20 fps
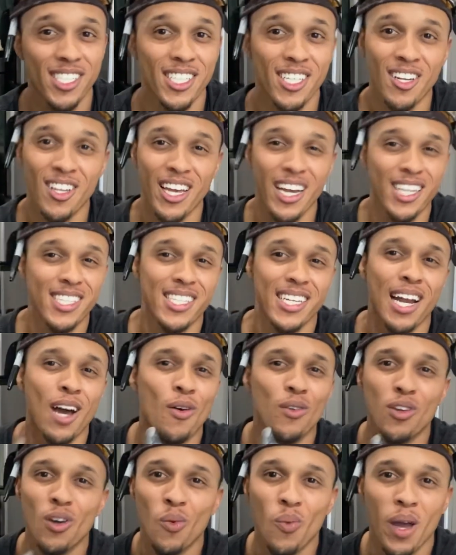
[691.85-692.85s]
You know, like I said, I
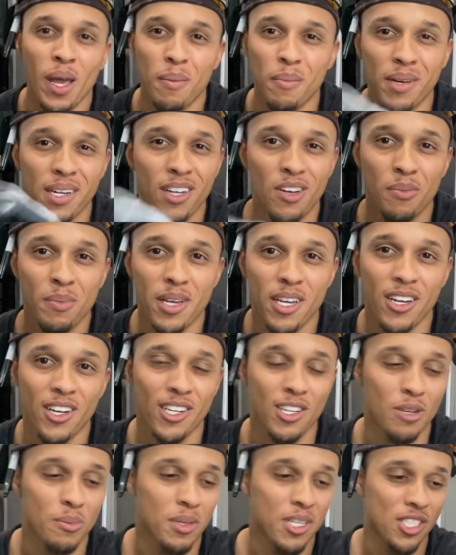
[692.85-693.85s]
don't know when, but it'll be here in a
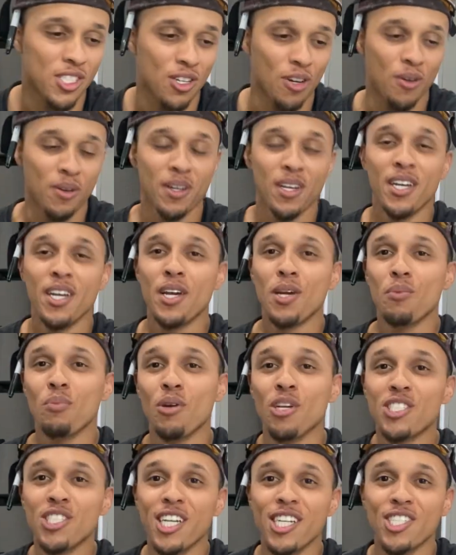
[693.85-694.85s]
little bit. So
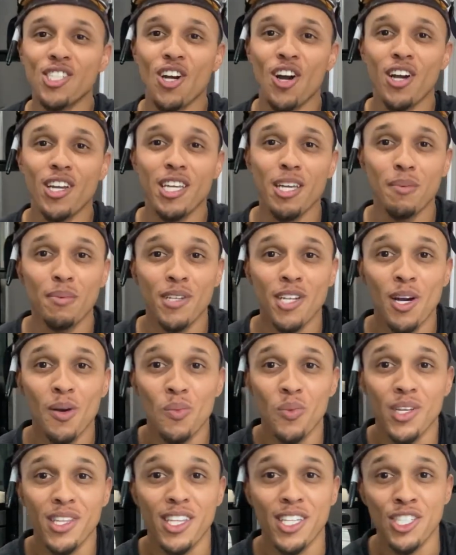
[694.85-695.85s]
appreciate y'all keeping up
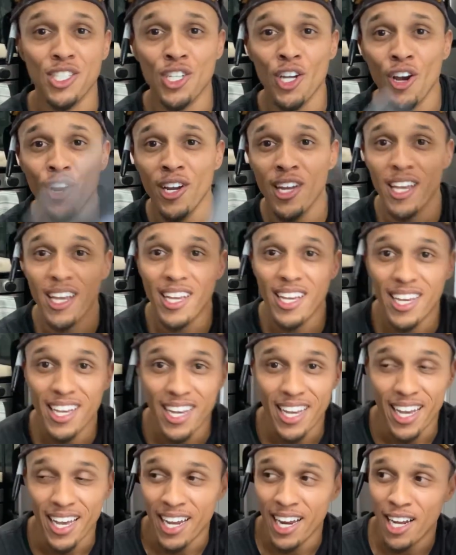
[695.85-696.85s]
with the journey.
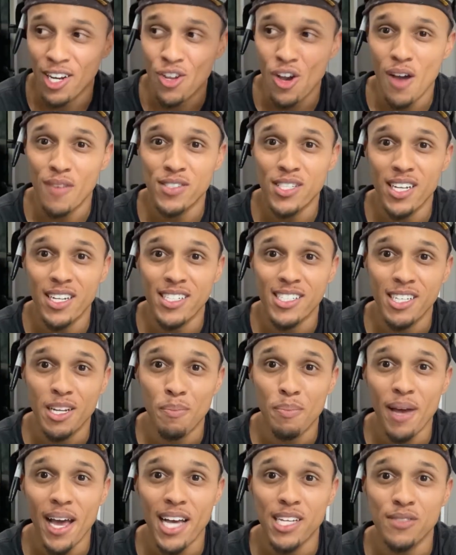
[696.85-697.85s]
And I know I've said this in a
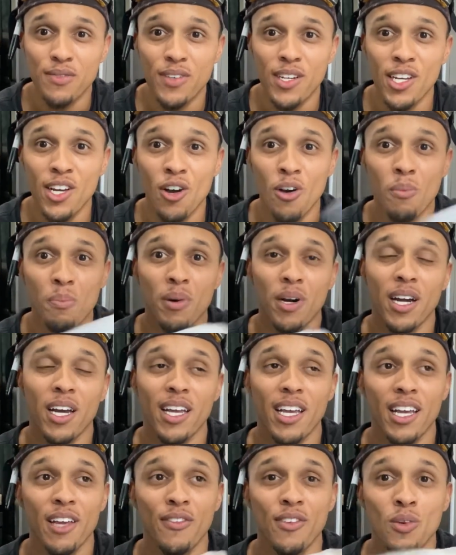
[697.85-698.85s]
past video, but
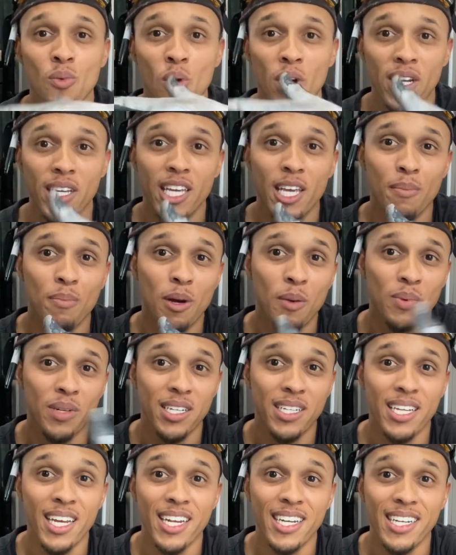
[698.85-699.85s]
if you want to keep up with
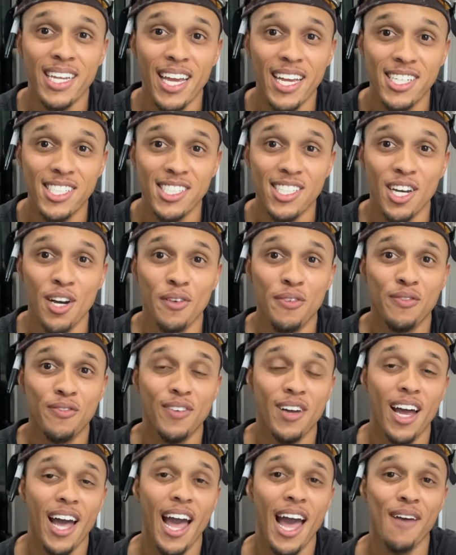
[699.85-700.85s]
the day-to-day stuff,
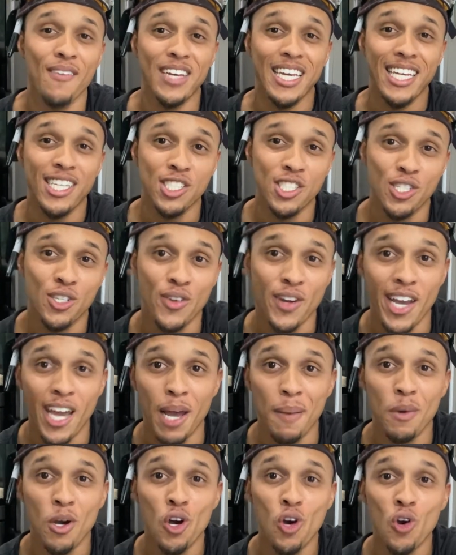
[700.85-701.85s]
I have an
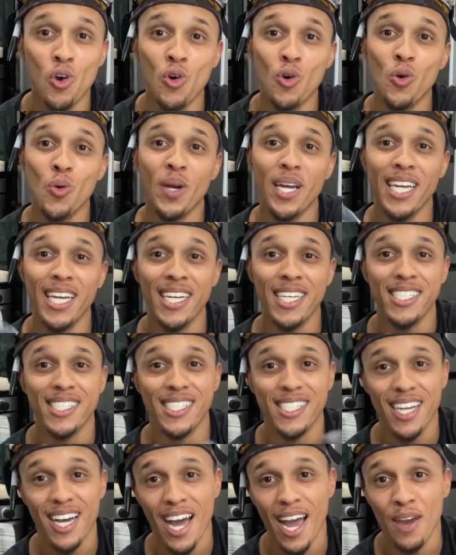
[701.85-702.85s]
Instagram,
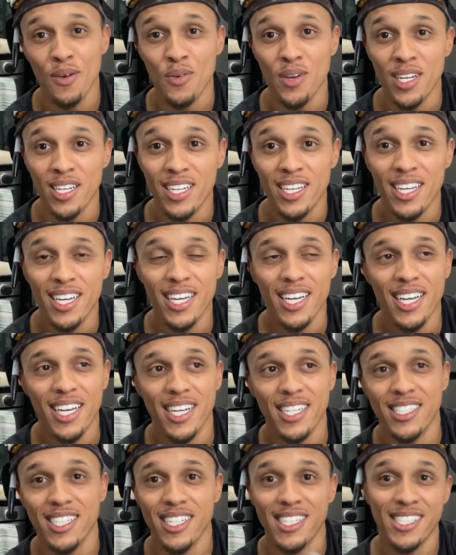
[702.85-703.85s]
Whoiskyran.
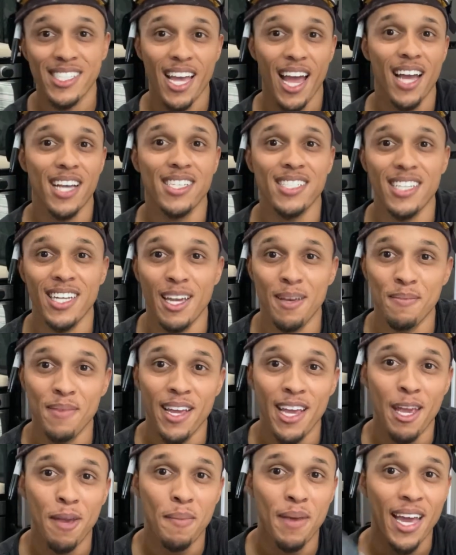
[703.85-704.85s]
It's the exact same
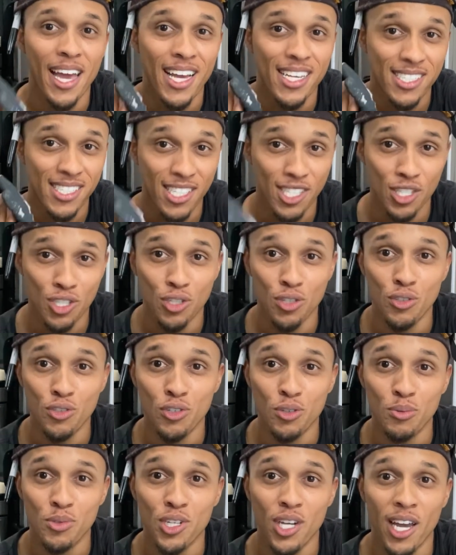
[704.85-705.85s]
name as this
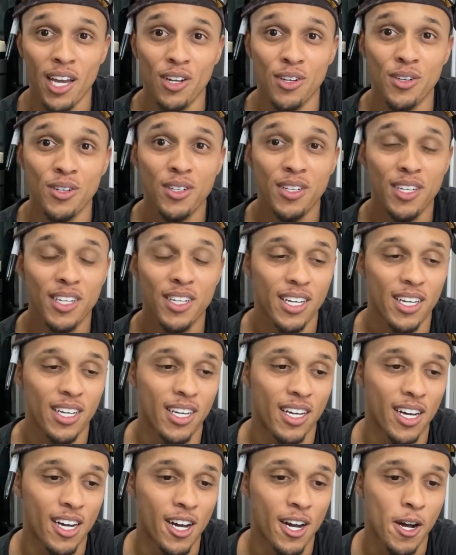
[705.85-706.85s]
YouTube channel.
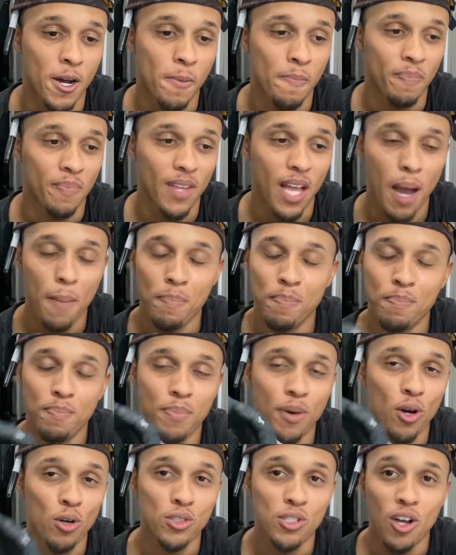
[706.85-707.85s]
I
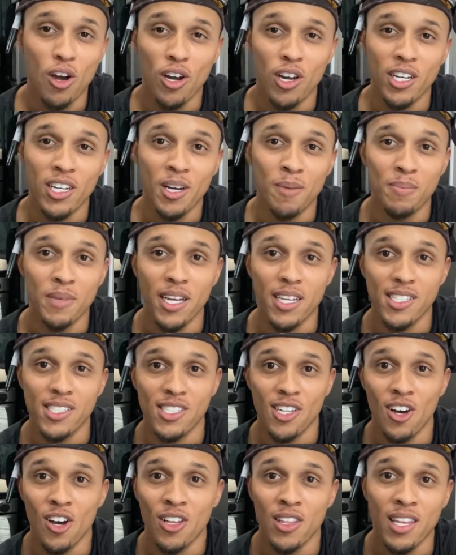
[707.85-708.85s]
post all kind of
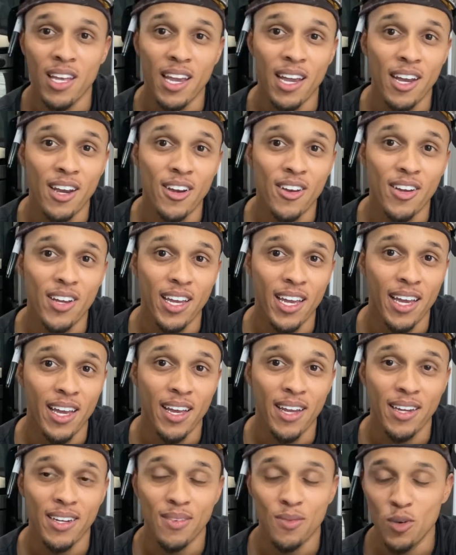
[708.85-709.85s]
updates on there
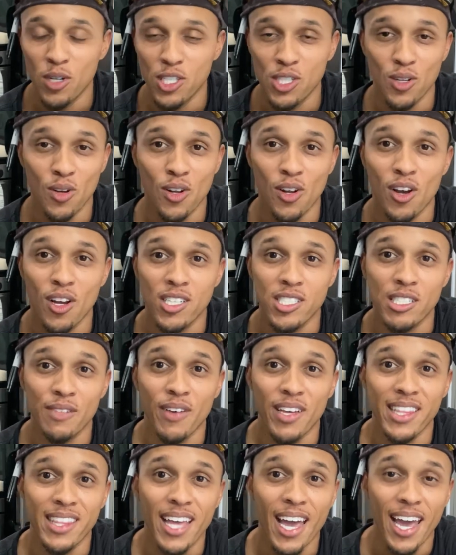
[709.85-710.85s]
and what's going on and stuff
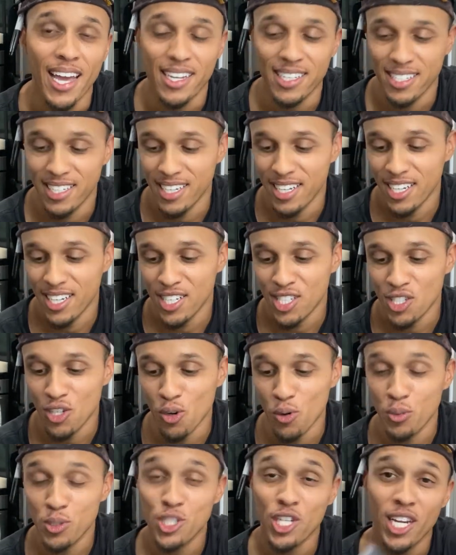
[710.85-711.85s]
like that.
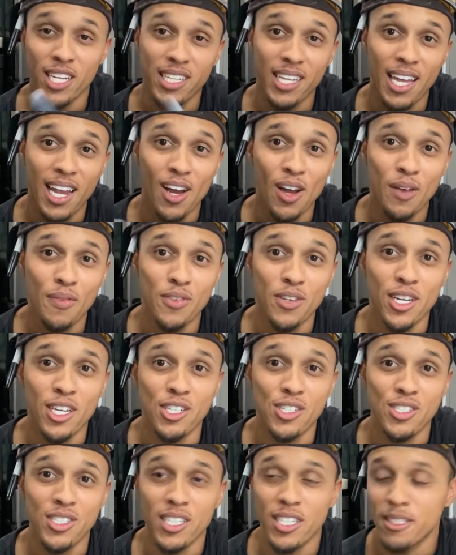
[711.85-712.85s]
So check that out if you're
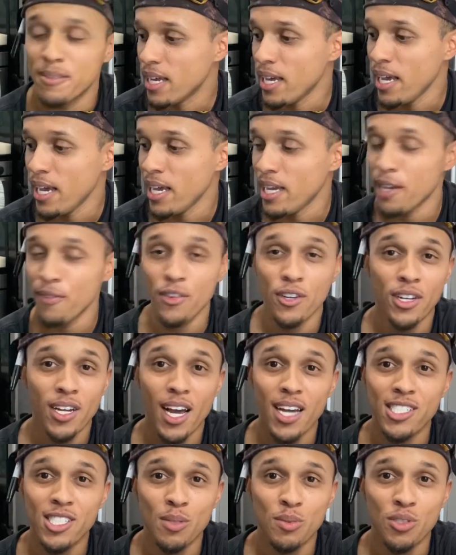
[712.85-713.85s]
interested. And if you're
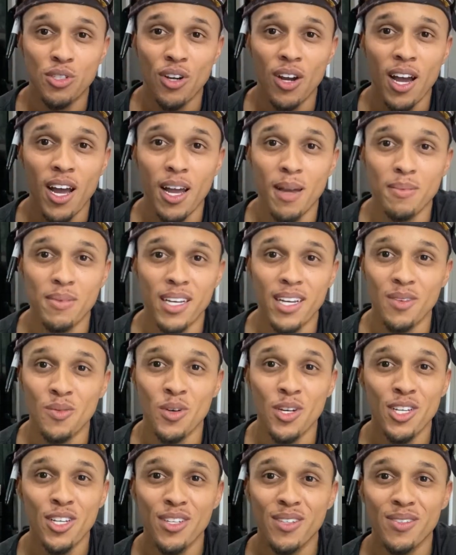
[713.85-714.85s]
not subscribed, like
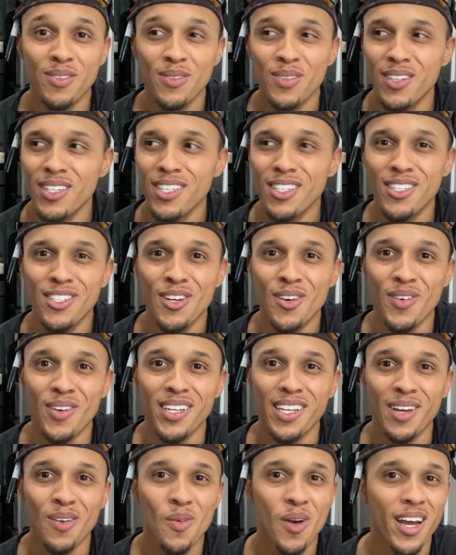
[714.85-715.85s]
what are you
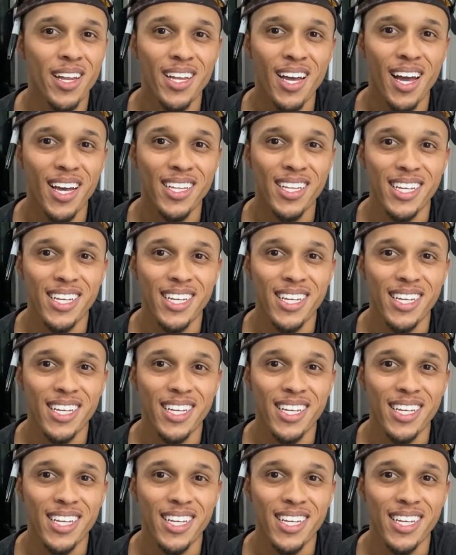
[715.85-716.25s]
doing? Like, why not?